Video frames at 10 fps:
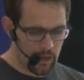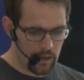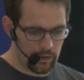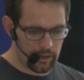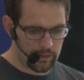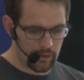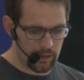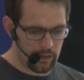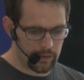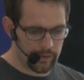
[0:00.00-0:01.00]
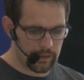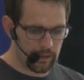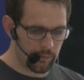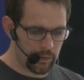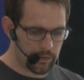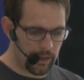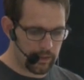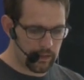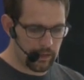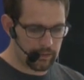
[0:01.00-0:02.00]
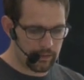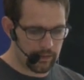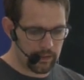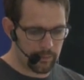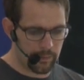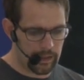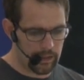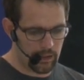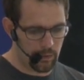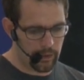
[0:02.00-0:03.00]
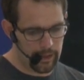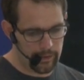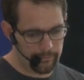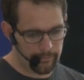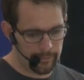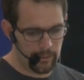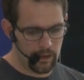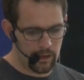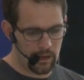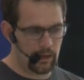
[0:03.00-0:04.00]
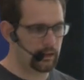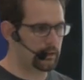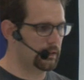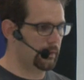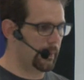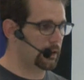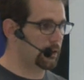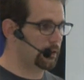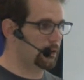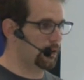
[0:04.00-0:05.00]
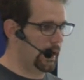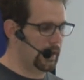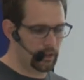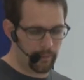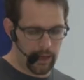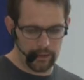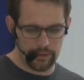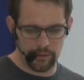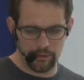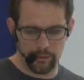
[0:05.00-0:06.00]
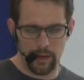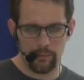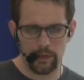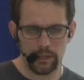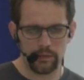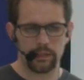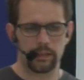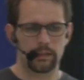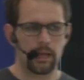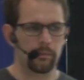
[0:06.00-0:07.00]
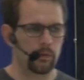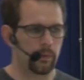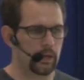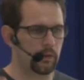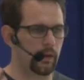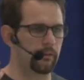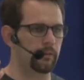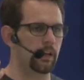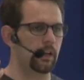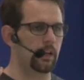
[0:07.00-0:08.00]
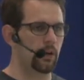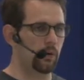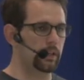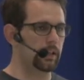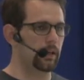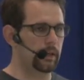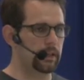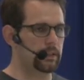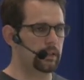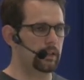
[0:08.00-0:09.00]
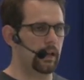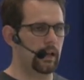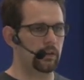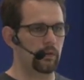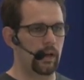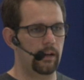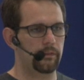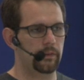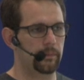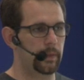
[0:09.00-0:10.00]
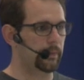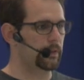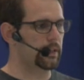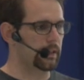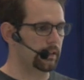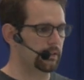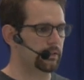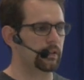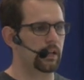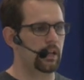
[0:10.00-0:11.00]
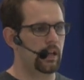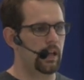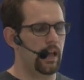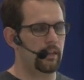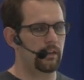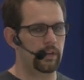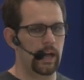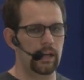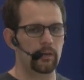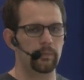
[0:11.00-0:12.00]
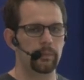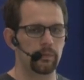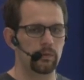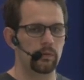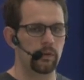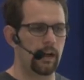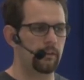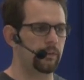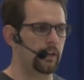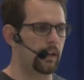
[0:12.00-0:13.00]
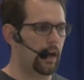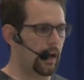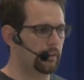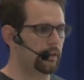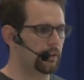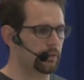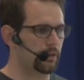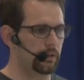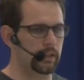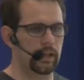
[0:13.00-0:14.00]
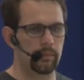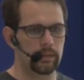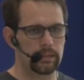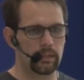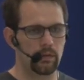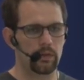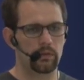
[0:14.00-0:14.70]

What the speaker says: Okay, so another thing that was on my slide is the explaining away. This is about collider bias. So remember, this was the example where you have coding ability and you have people skills, and then we hire people who have either good coding ability or